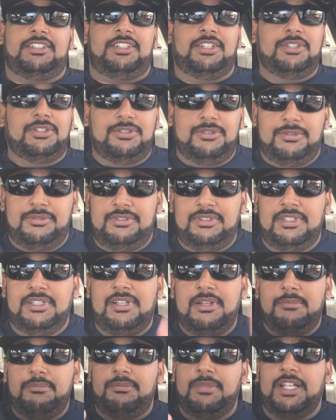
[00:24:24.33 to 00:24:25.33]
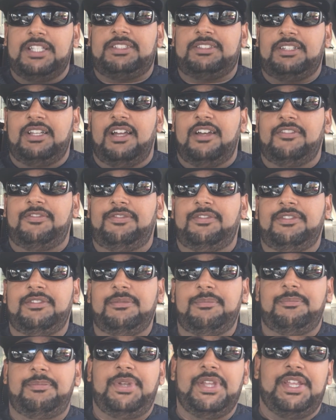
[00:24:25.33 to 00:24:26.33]
tuned. Much love.
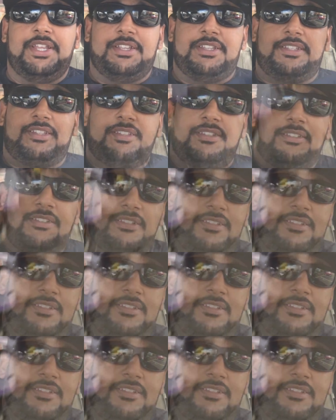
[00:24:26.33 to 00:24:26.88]
Peace.